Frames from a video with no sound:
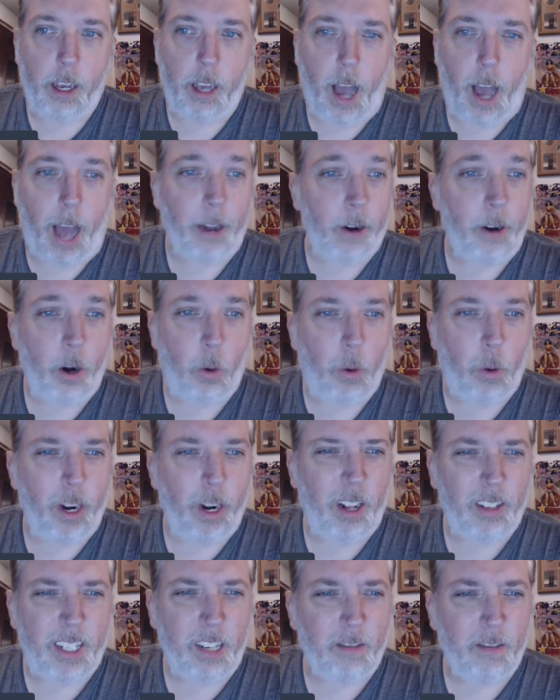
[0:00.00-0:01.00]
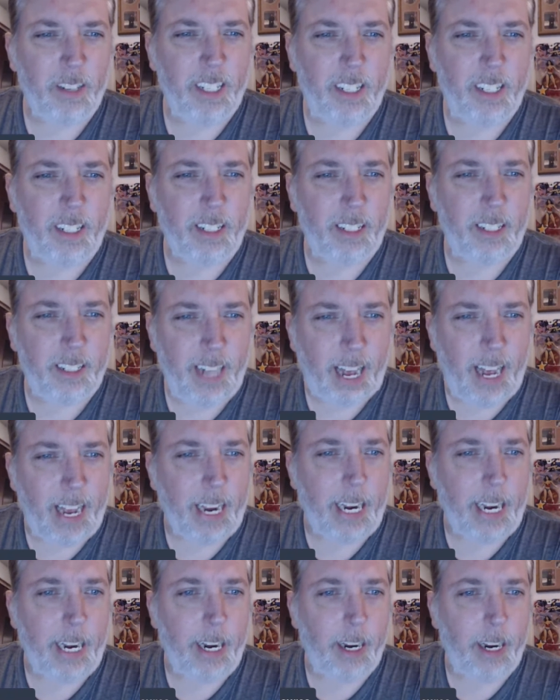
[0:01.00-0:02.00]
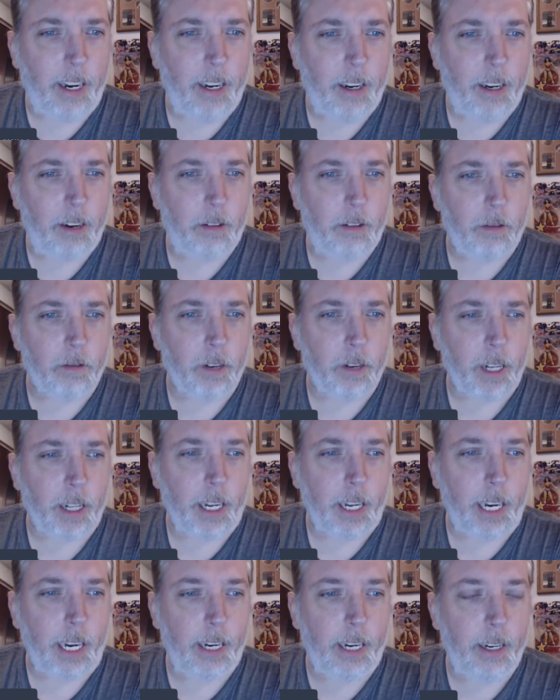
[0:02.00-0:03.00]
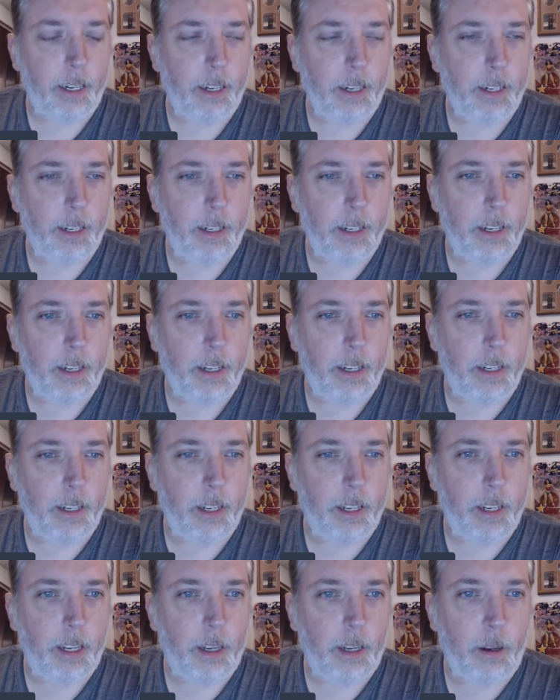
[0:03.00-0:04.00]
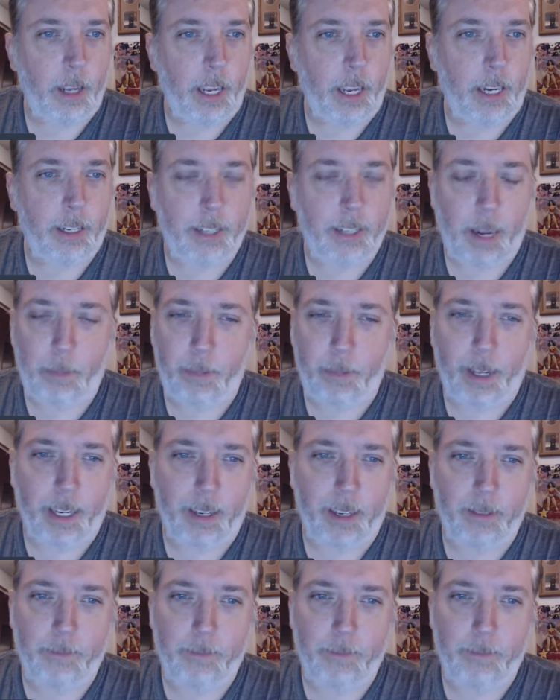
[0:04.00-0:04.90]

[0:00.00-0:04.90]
I don't know what else there is to say, really, except that